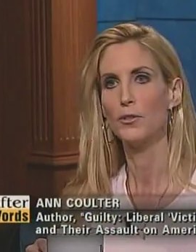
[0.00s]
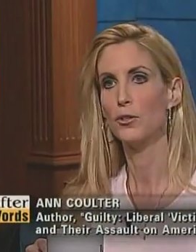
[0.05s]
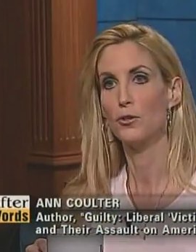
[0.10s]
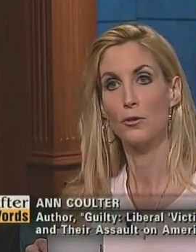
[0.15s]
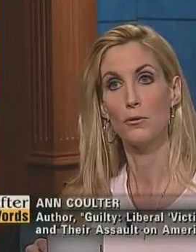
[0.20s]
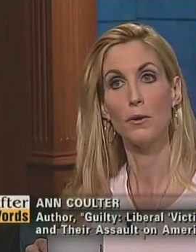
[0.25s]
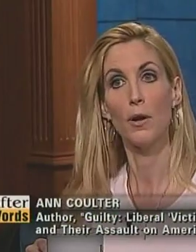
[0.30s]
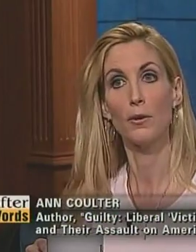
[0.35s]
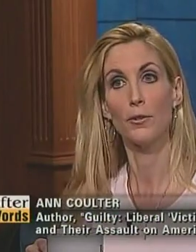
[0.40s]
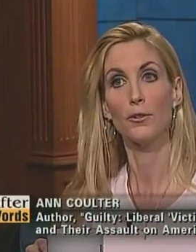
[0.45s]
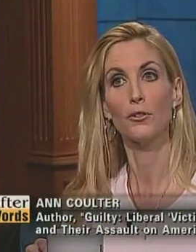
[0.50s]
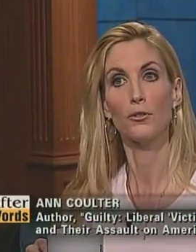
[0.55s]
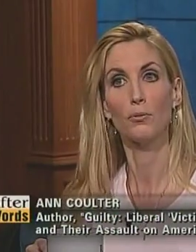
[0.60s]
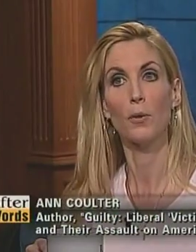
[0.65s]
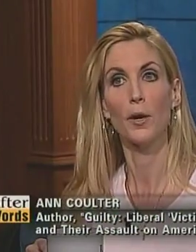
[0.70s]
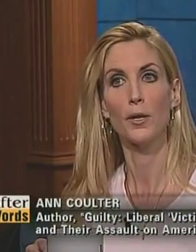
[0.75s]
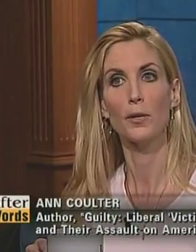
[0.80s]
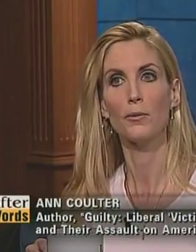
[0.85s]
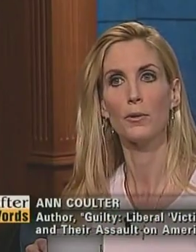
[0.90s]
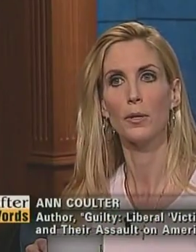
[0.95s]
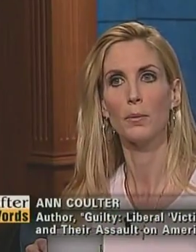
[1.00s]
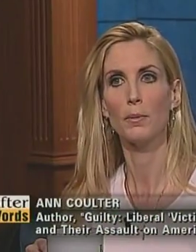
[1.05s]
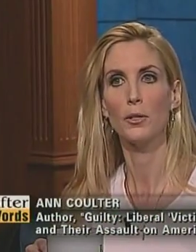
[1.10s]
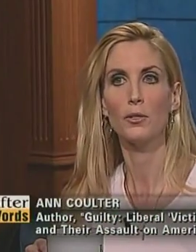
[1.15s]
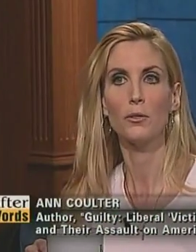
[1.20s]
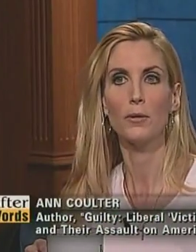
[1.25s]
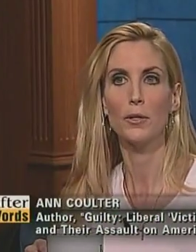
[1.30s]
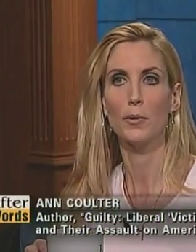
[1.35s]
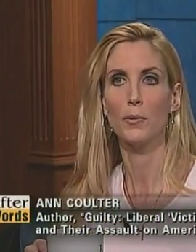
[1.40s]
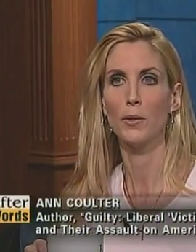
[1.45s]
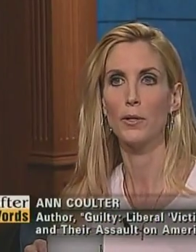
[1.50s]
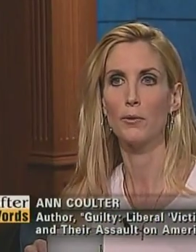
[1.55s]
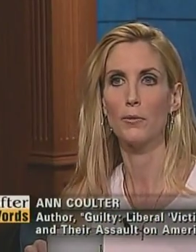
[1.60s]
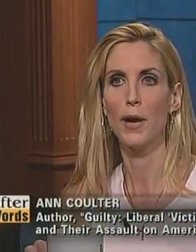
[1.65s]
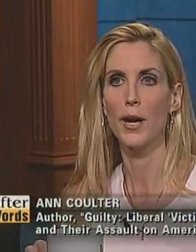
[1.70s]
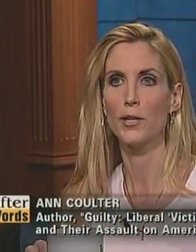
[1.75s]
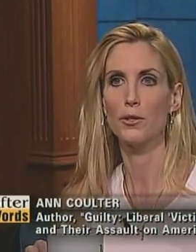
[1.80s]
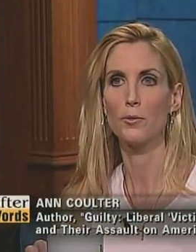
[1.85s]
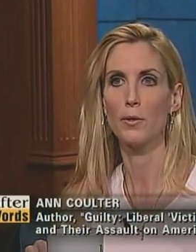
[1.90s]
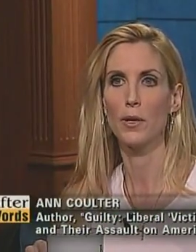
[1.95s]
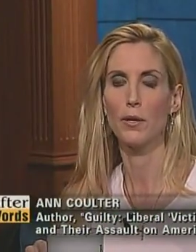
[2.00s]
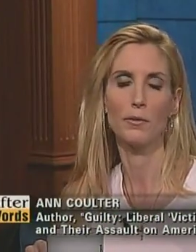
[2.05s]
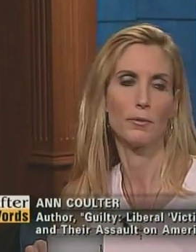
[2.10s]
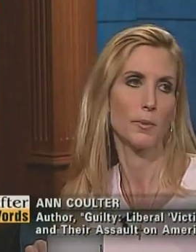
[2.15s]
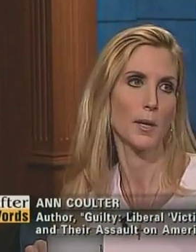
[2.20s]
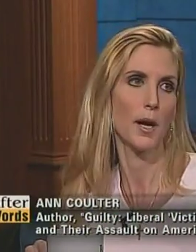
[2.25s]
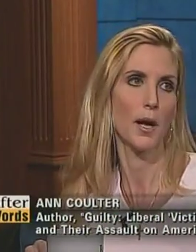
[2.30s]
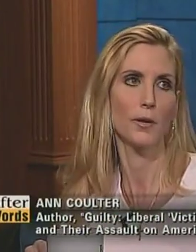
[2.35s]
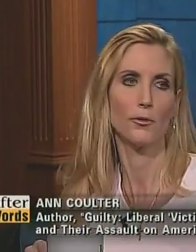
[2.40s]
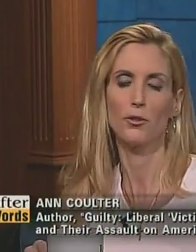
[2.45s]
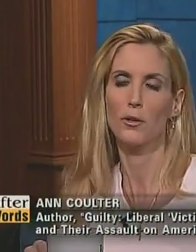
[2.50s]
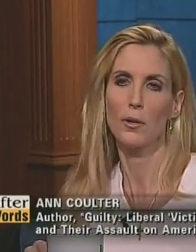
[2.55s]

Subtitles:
did you know this is what you were going to be doing when you graduated from college?